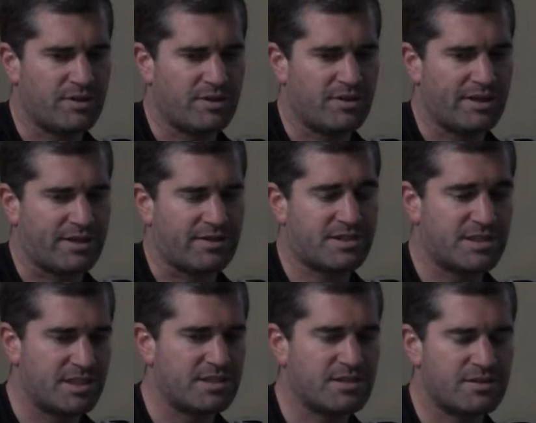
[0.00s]
like
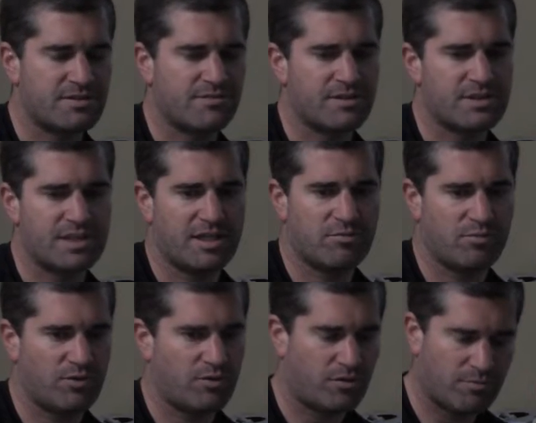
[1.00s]
sensors, for example,
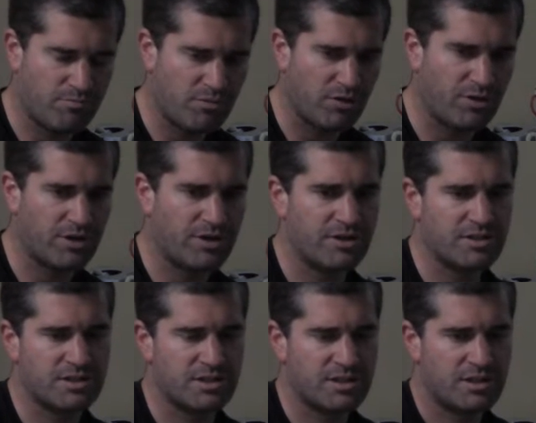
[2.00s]
or
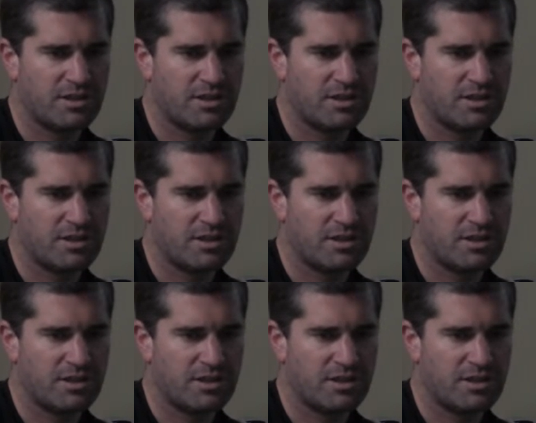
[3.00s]
motors